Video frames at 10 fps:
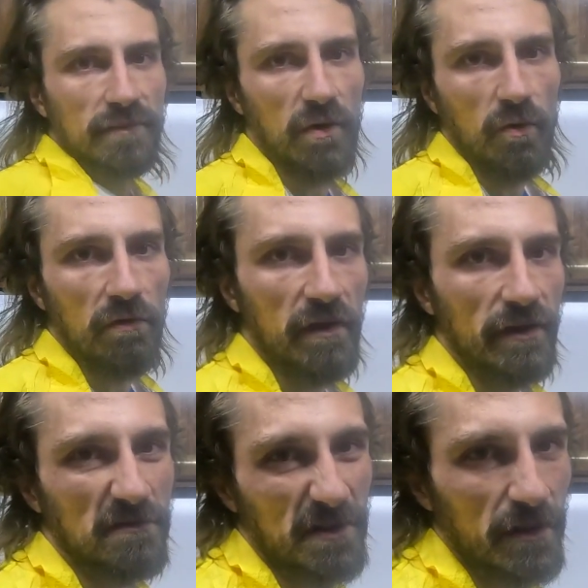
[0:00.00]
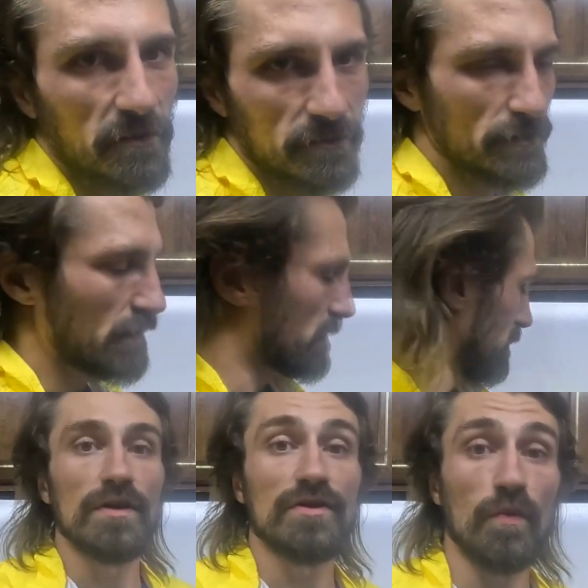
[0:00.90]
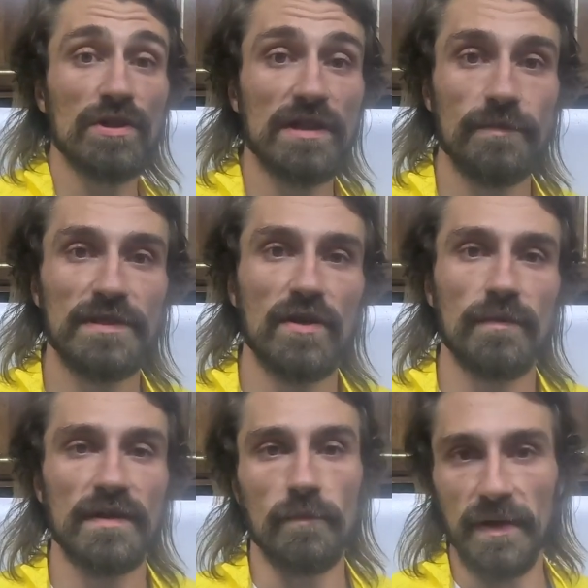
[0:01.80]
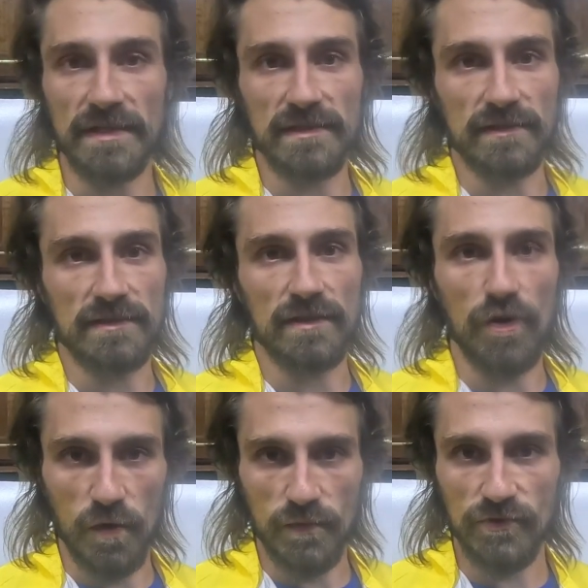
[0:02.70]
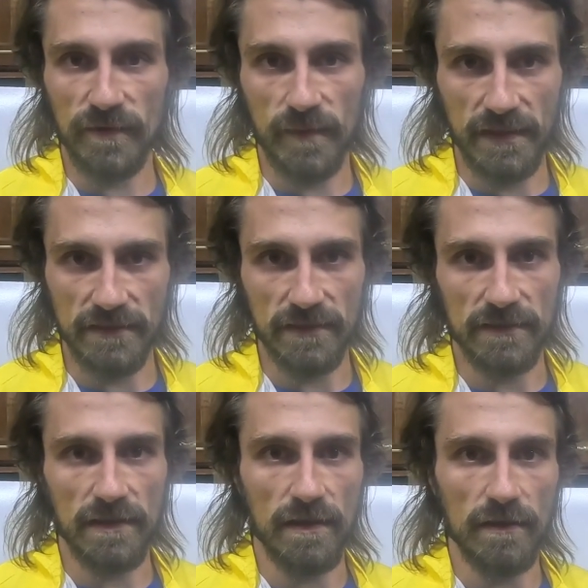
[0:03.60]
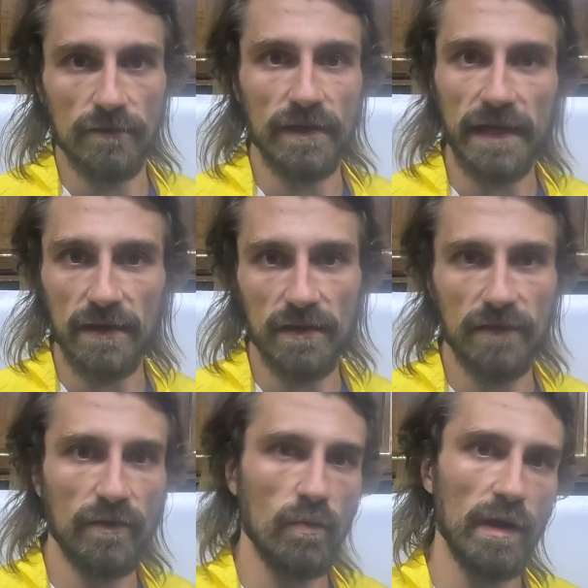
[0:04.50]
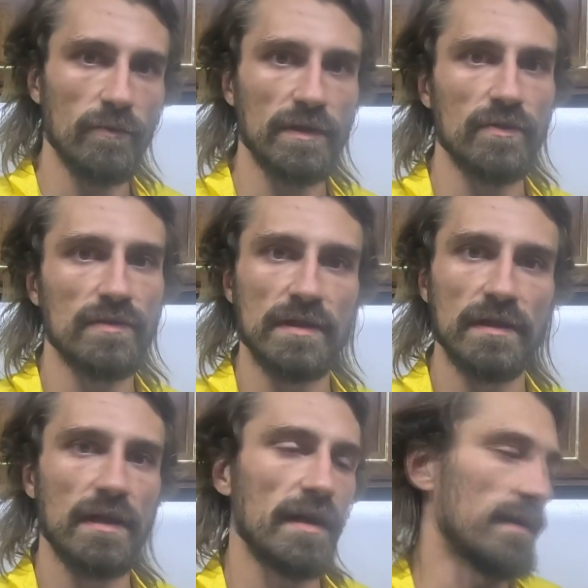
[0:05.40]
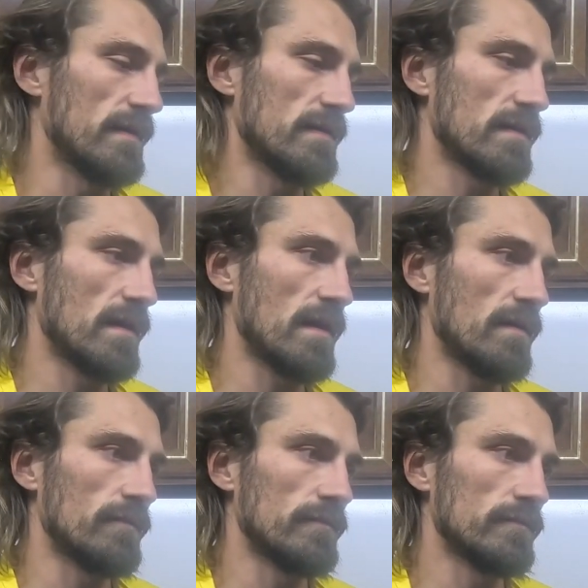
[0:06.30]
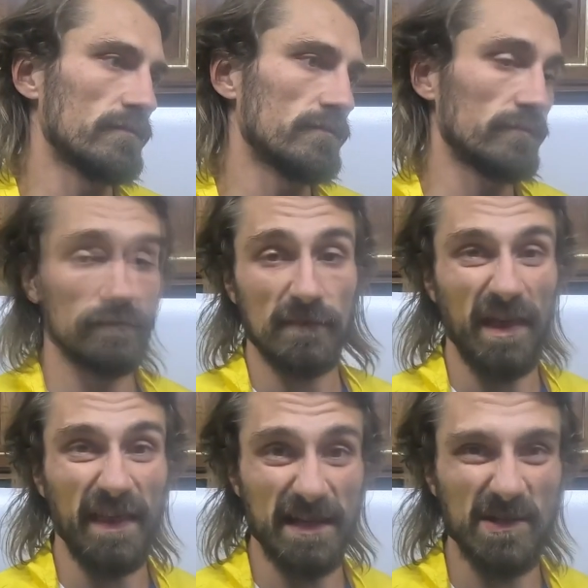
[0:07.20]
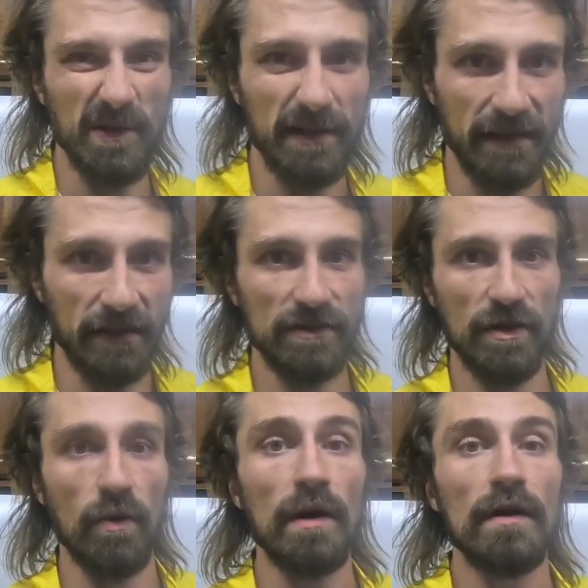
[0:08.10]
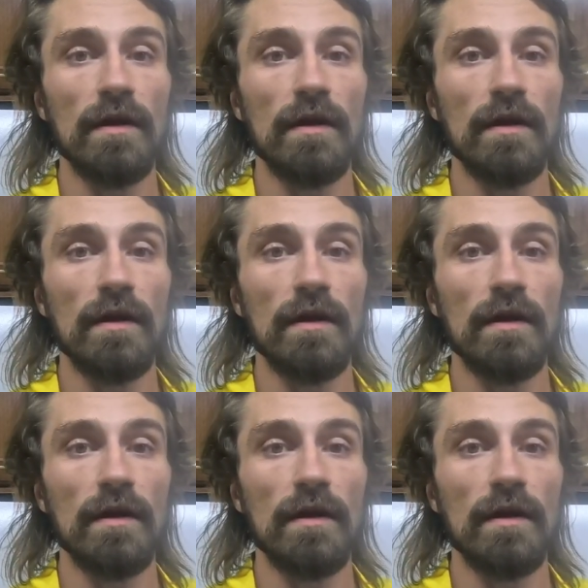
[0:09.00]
the whole thing, you know. So we're just gonna be talking about the basics, the carpentry basics of a cantilever, why we use it, and that sort of thing. So